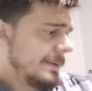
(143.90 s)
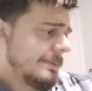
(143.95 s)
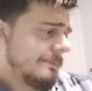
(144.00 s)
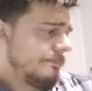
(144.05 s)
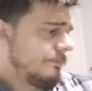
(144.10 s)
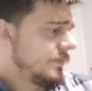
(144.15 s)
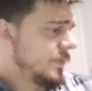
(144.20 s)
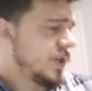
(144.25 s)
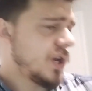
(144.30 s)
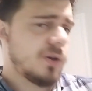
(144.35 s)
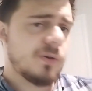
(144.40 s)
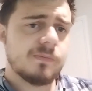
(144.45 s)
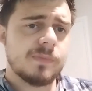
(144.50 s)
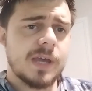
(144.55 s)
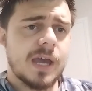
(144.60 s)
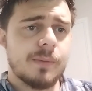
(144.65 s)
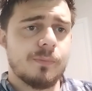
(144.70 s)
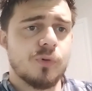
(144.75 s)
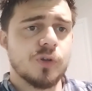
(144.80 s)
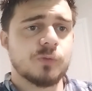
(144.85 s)
So
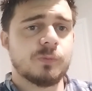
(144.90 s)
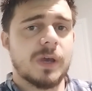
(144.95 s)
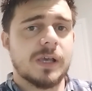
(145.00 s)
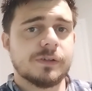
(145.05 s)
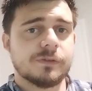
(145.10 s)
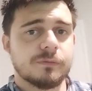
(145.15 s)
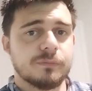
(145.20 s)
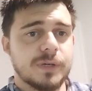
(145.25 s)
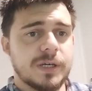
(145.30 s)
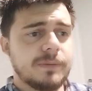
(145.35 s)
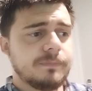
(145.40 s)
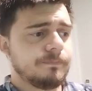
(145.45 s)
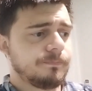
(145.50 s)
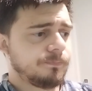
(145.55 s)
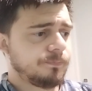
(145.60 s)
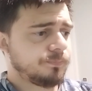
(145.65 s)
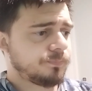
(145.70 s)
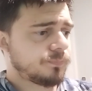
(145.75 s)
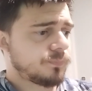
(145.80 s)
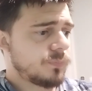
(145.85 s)
yeah, more space for me,
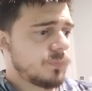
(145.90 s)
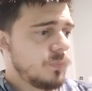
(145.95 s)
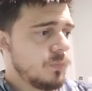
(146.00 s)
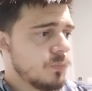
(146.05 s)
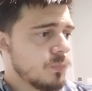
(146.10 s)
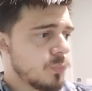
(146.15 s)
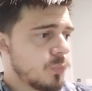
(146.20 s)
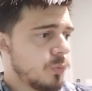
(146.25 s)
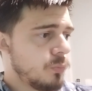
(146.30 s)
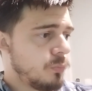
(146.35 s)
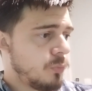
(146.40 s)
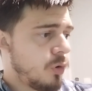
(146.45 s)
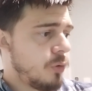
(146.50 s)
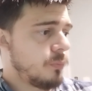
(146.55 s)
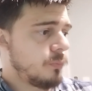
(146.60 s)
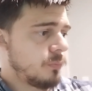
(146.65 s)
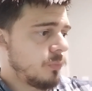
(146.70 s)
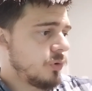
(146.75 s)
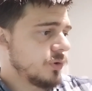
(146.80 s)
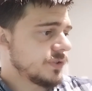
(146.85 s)

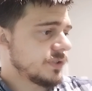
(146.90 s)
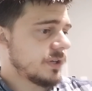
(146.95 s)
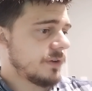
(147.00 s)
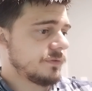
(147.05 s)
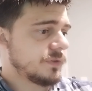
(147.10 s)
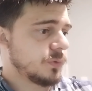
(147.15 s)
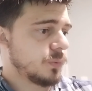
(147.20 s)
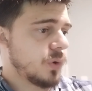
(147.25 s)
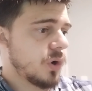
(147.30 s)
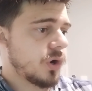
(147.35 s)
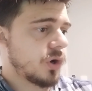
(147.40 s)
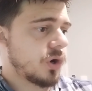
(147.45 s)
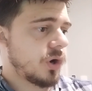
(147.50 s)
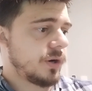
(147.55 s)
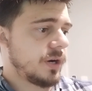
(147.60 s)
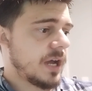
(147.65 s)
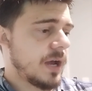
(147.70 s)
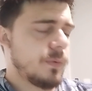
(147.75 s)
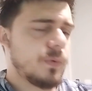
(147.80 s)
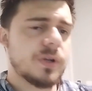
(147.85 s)
more stuff to work on.
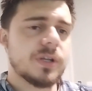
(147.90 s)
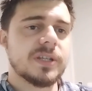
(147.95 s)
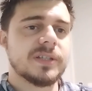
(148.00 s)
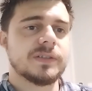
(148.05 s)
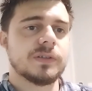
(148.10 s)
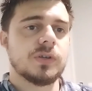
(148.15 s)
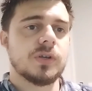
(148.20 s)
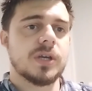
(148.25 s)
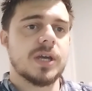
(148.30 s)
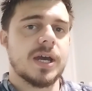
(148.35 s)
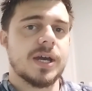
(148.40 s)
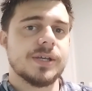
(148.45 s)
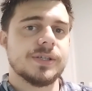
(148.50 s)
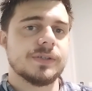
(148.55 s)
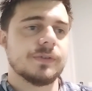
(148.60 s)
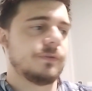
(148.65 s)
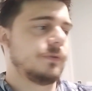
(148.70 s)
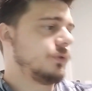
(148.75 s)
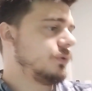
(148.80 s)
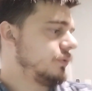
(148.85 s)
I wanted to tell you guys a
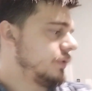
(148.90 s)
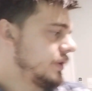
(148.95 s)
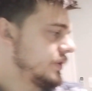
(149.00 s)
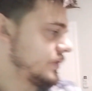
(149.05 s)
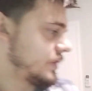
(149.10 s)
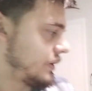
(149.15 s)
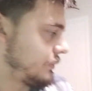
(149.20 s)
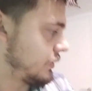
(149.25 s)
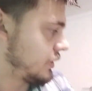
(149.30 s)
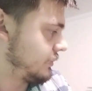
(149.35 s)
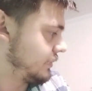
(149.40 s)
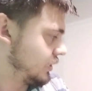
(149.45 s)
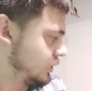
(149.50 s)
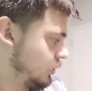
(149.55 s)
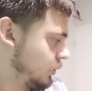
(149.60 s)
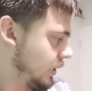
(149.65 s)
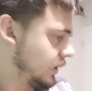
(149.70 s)
few things that I'm going to be doing.